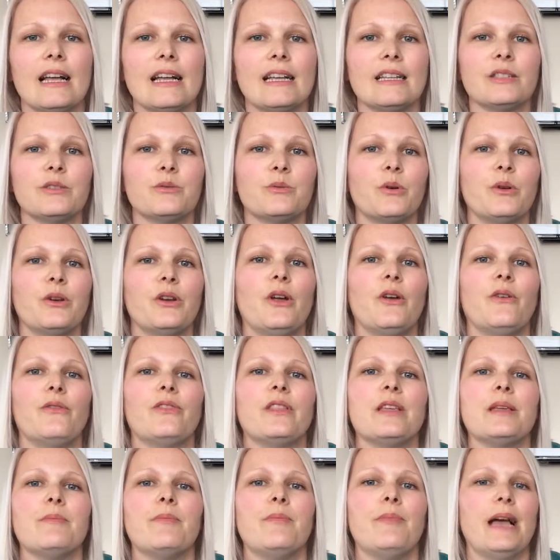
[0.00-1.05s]
And one
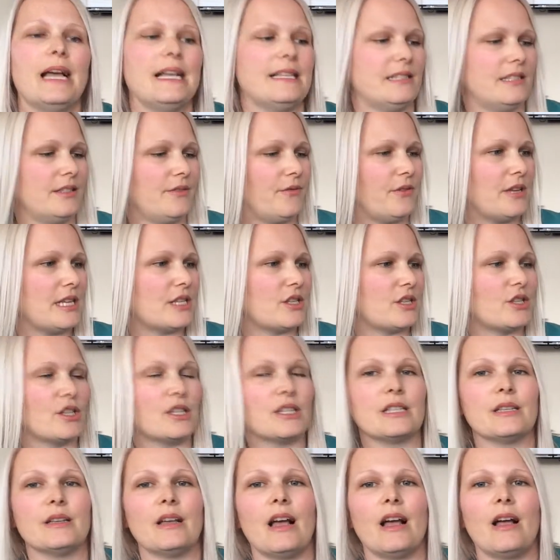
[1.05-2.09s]
of the best
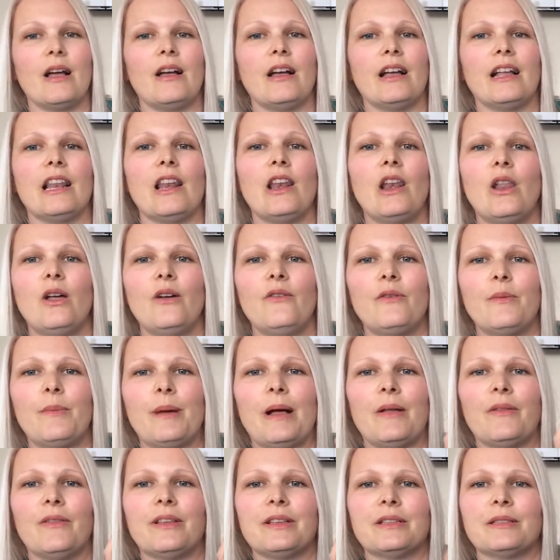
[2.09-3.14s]
features I love
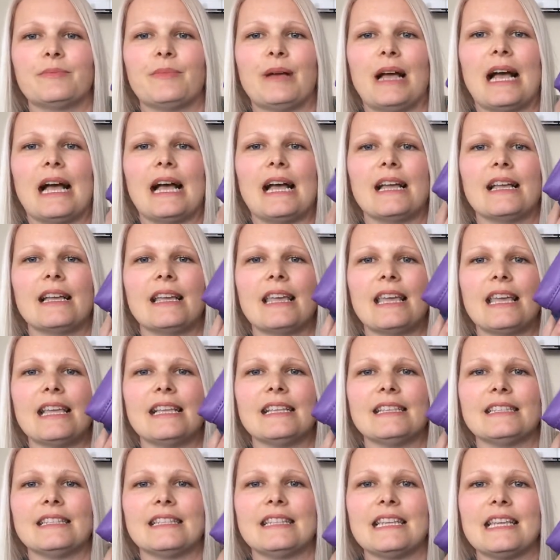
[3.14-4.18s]
about this bag
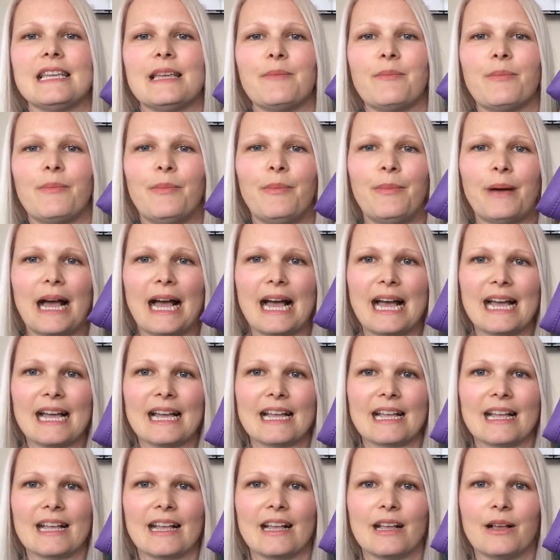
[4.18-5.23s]
is the
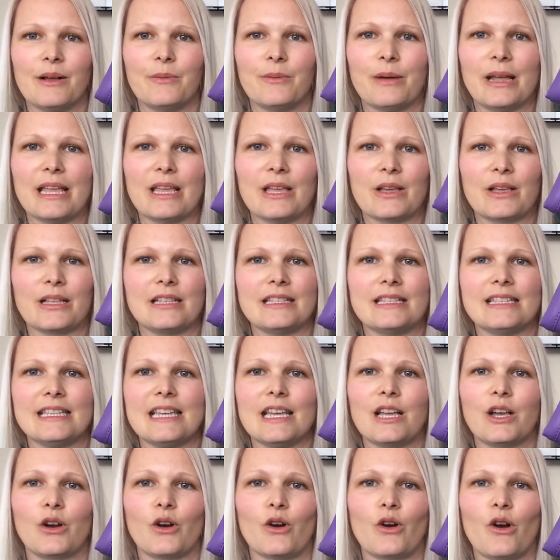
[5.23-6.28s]
back, where you can
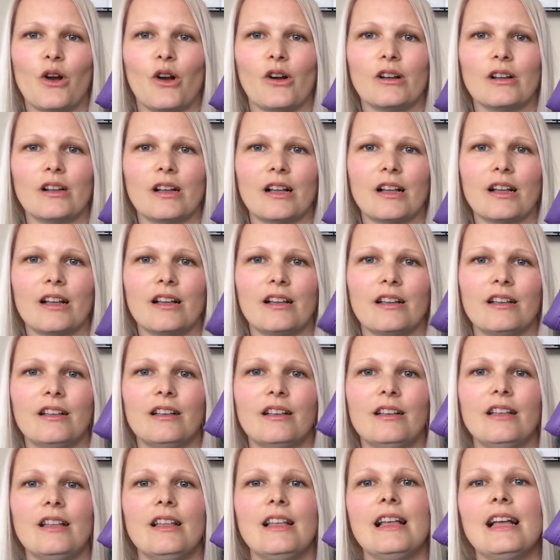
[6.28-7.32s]
see Kronk
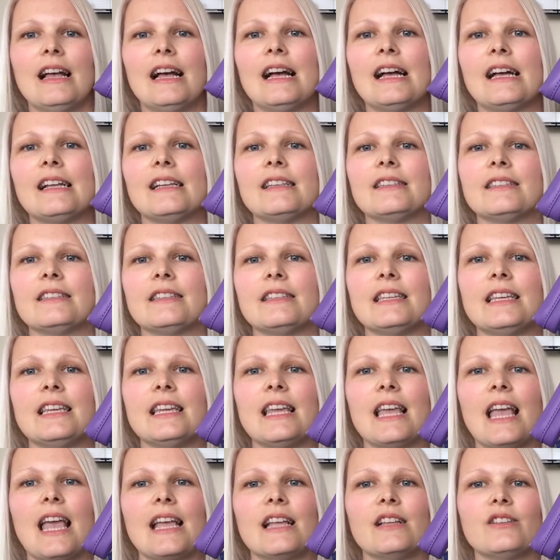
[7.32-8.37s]
as
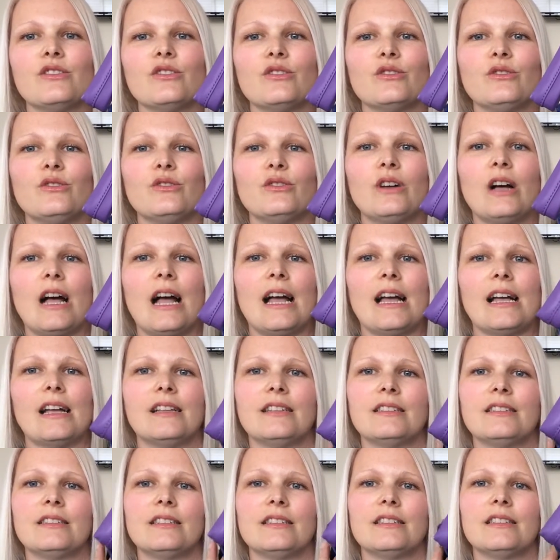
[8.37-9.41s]
the angel
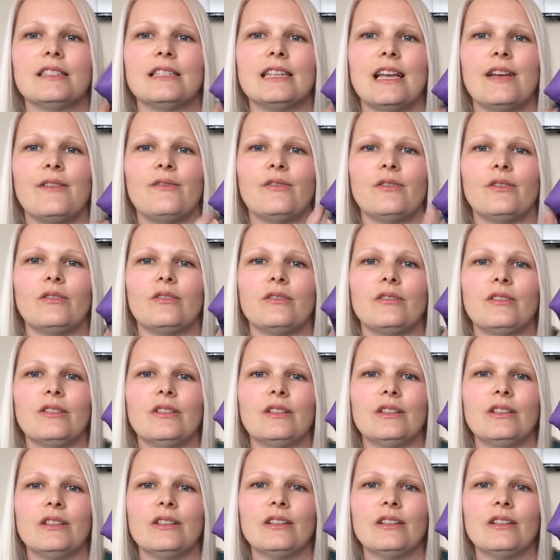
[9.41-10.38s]
and devil